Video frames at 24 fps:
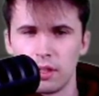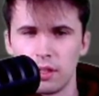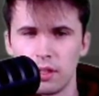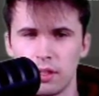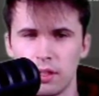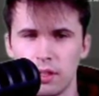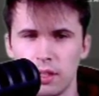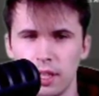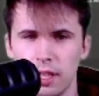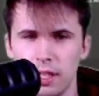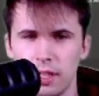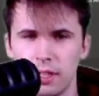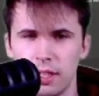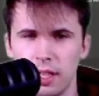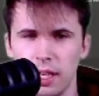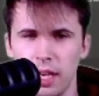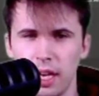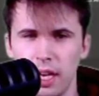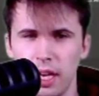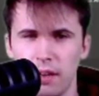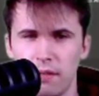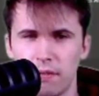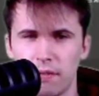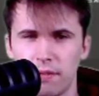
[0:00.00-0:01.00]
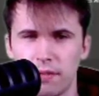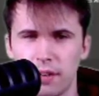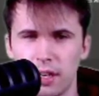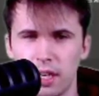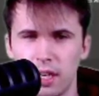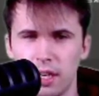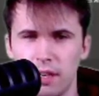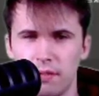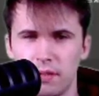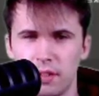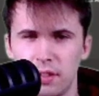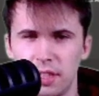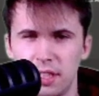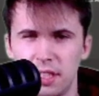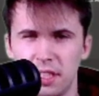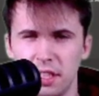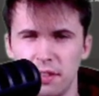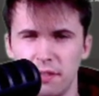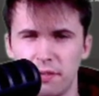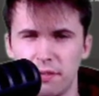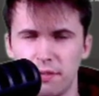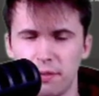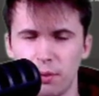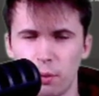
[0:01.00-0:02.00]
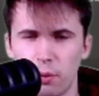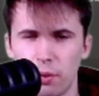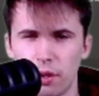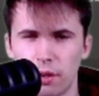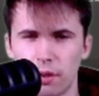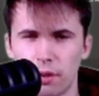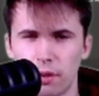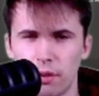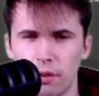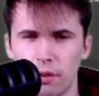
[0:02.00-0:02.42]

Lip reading: Knight to a5, d4.